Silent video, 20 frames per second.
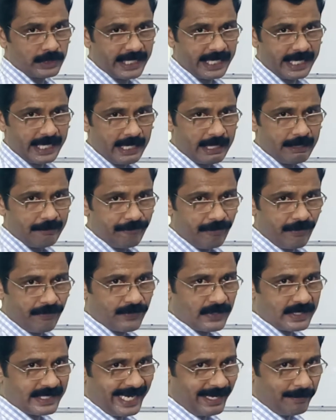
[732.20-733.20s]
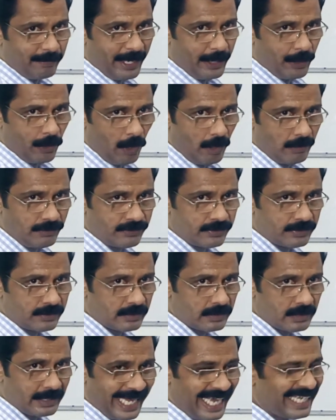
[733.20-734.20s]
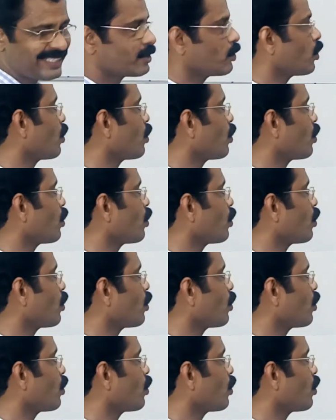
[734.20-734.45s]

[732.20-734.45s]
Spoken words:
the 5th segment of X